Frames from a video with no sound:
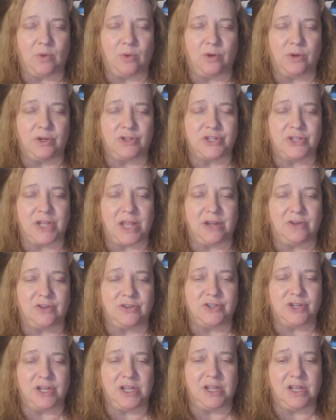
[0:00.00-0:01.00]
orange
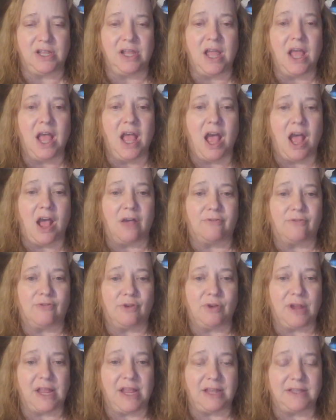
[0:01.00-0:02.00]
energy of
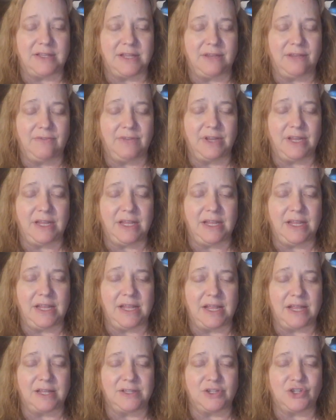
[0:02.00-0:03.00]
creativity
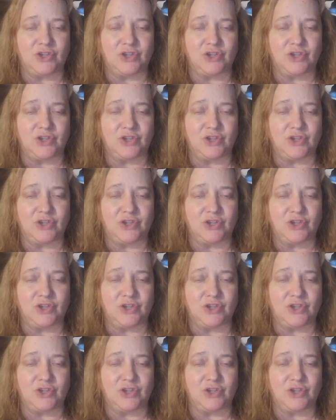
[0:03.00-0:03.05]
and